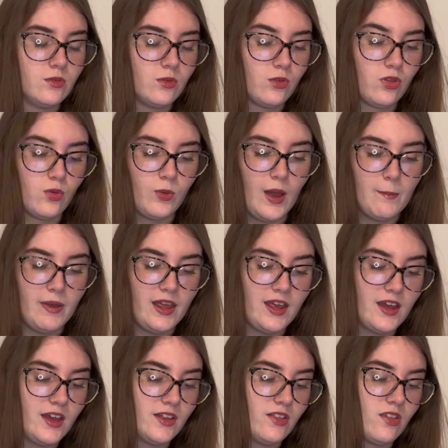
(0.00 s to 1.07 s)

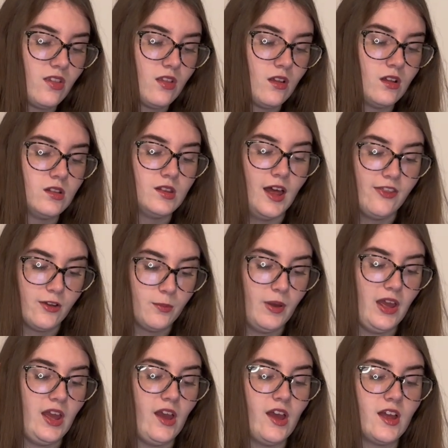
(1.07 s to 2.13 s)
sweatpants, leather
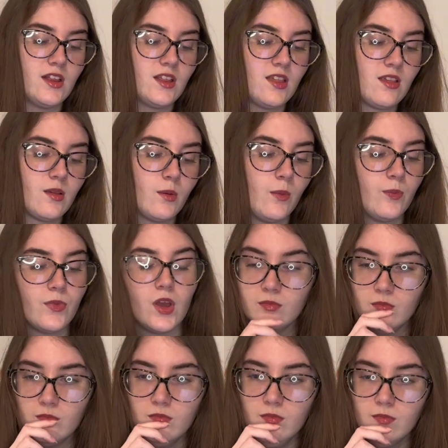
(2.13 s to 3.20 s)
pants,
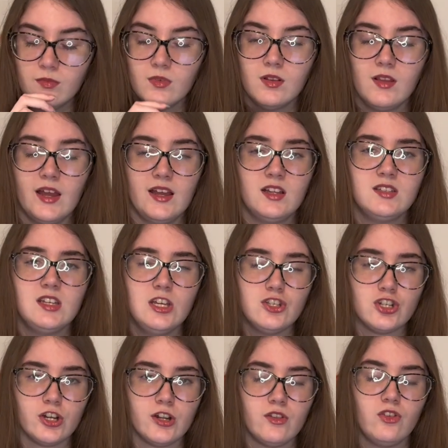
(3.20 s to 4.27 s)
like
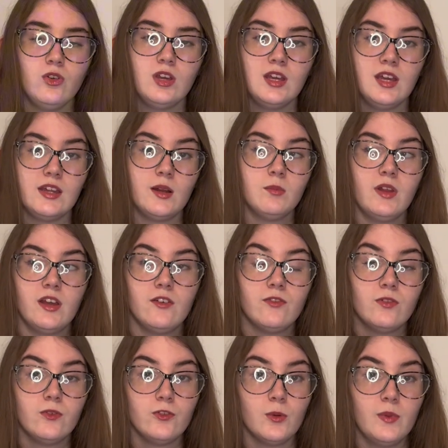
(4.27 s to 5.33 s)
t-shirts. You can get them
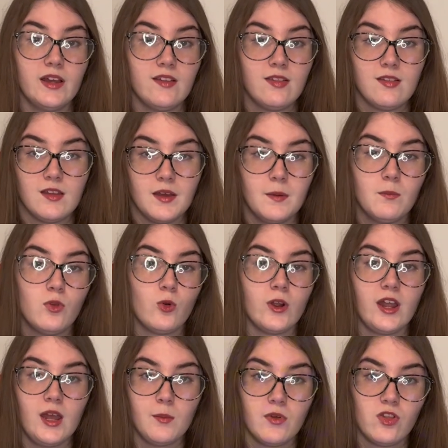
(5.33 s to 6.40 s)
like from like Skims or
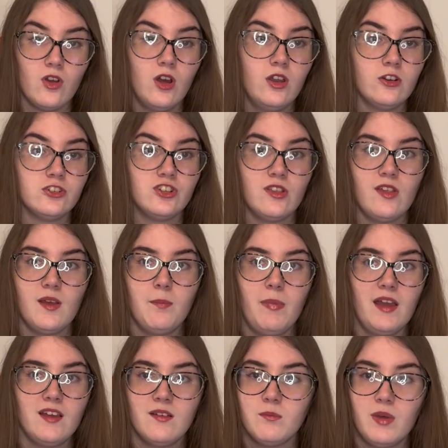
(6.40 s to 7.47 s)
Amazon or just like
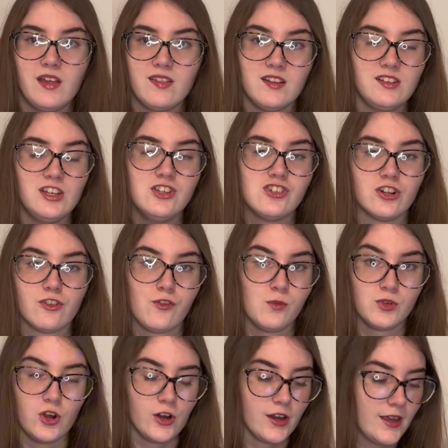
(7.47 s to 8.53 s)
basic t-shirts from
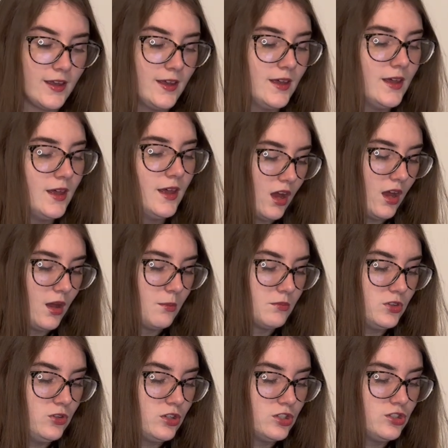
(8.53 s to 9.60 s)
Target. Um,
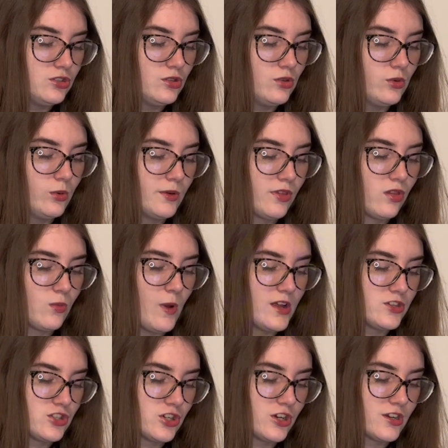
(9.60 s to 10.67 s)
you could do
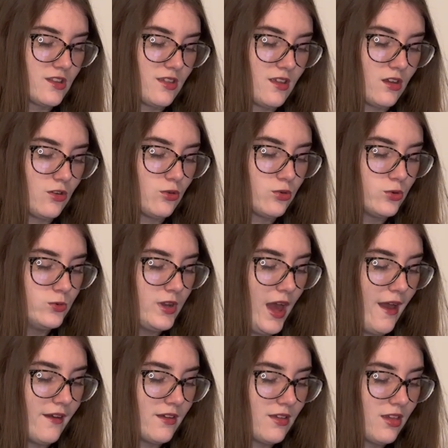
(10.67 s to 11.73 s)
sweatshirts, crew
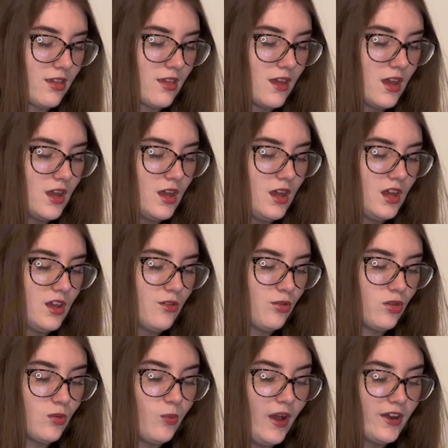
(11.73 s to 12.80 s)
necks,
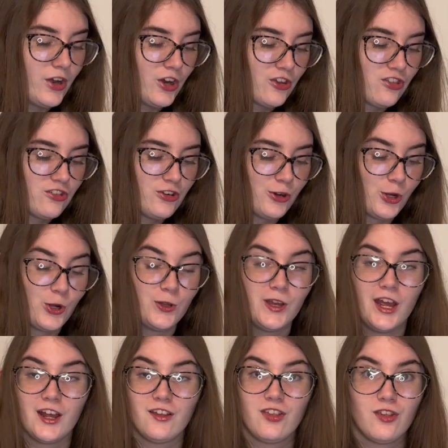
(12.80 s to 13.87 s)
sweaters,
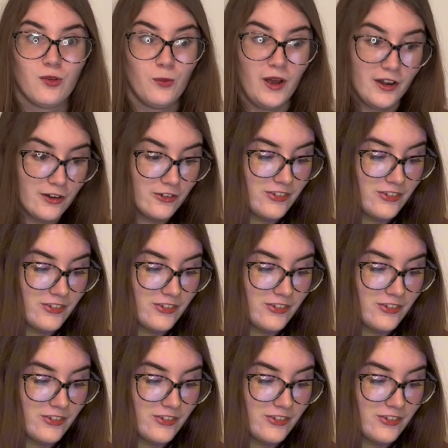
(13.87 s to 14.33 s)
turtlenecks, sweater